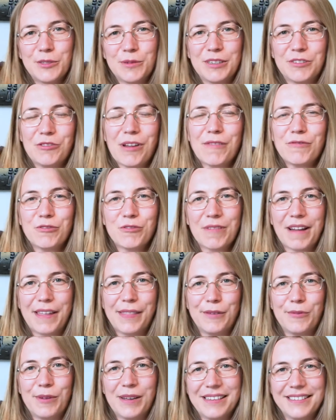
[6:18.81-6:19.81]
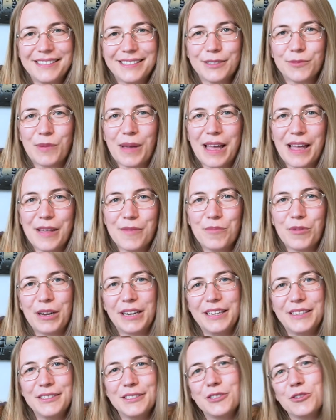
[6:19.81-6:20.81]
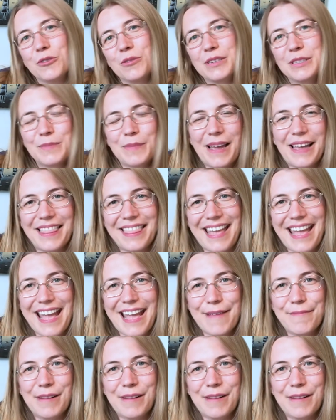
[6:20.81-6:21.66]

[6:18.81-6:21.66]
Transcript: We travel around the world as well, bring you stories back there.